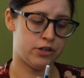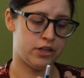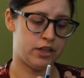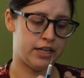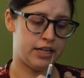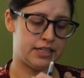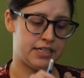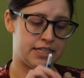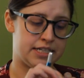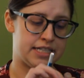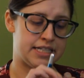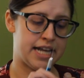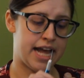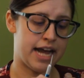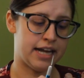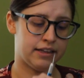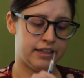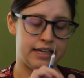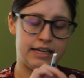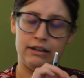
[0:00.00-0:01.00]
that it's
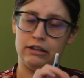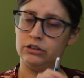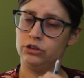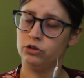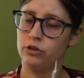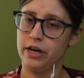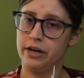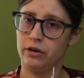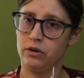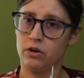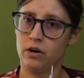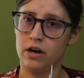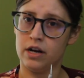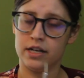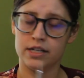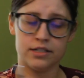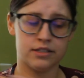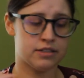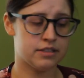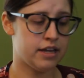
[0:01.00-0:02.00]
exactly straight
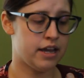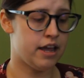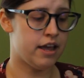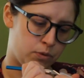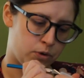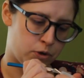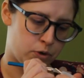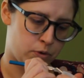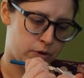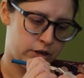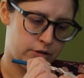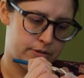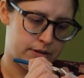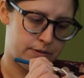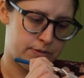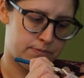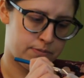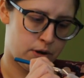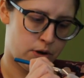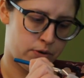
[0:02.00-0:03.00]
across. We're going to be
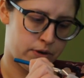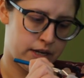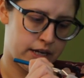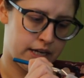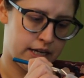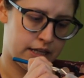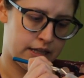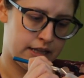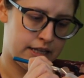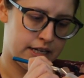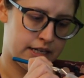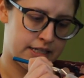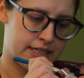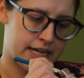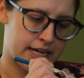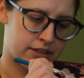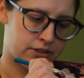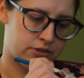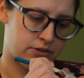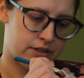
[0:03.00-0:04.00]
poking in the
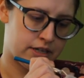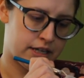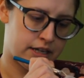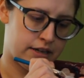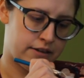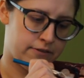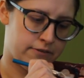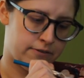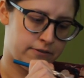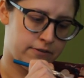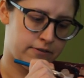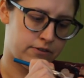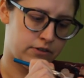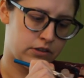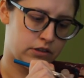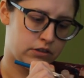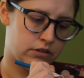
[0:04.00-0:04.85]
Xacto knife,